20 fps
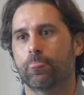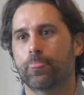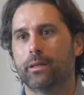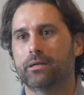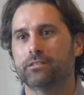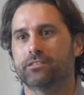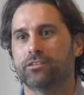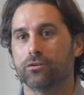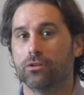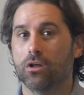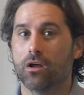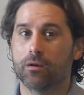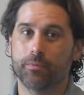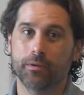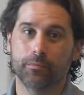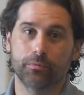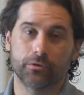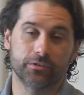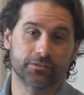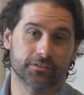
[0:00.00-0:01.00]
So a lot of
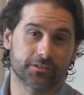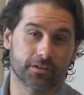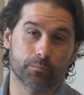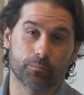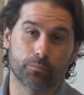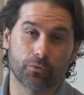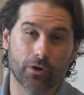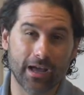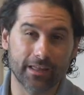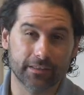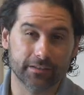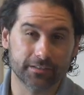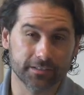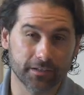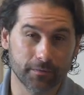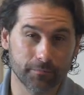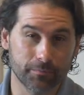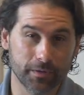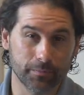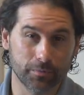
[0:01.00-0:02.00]
people use their breath.
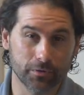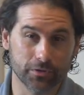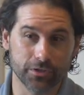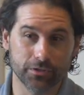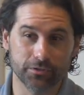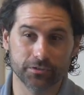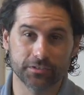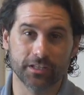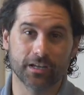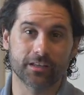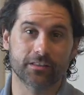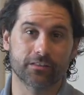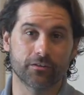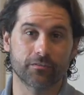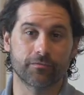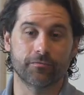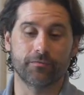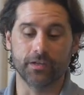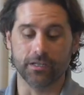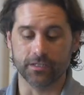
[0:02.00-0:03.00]
Some people use like their
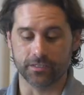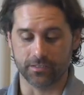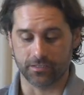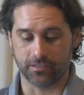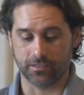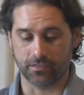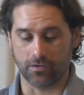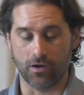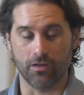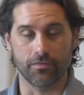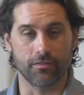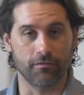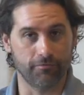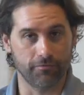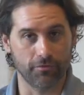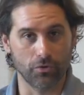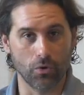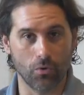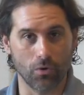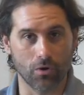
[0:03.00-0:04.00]
feet on the
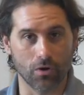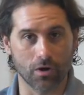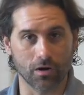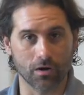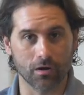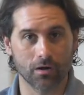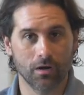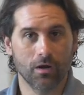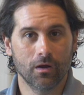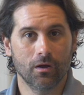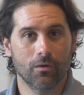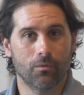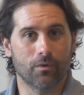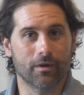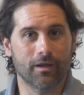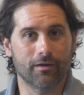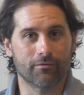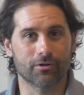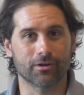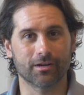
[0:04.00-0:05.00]
floor,
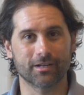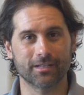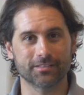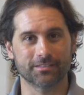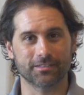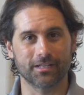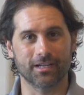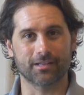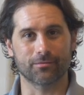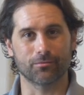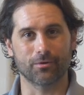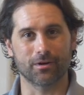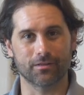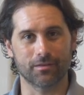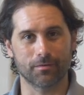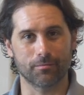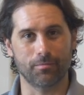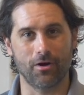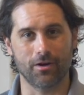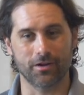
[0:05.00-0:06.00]
whatever it is, like where
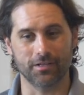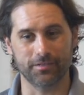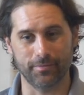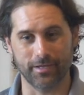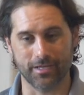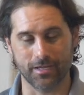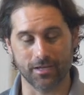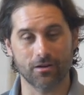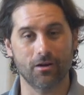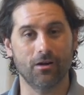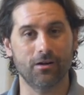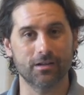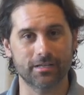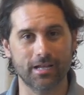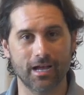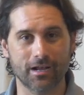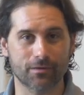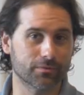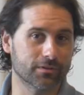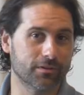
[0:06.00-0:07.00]
their body's making
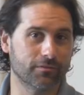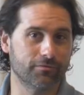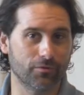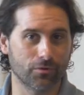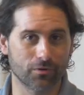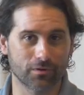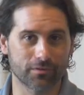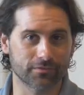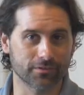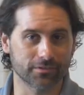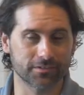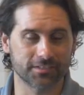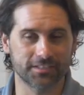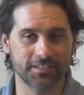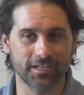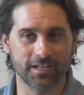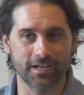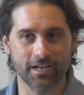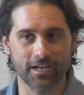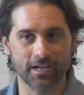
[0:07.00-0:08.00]
contact with the floor, if they're
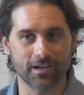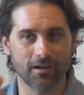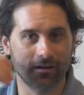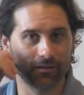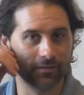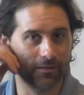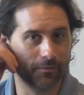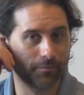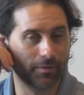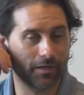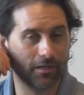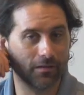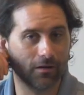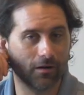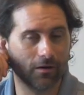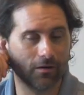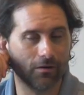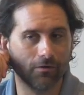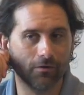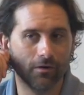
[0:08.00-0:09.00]
sitting on the
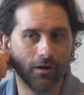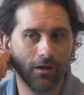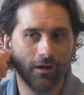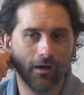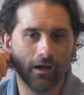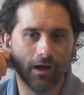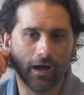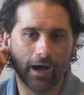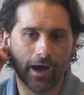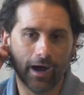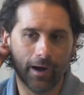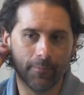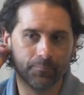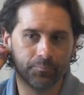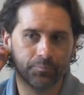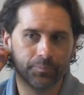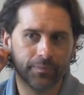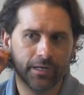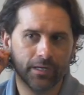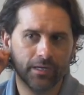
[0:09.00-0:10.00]
pillow,
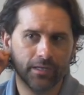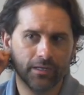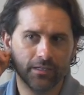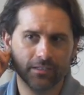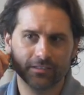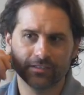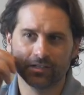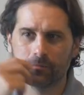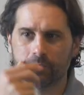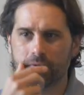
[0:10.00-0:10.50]
Some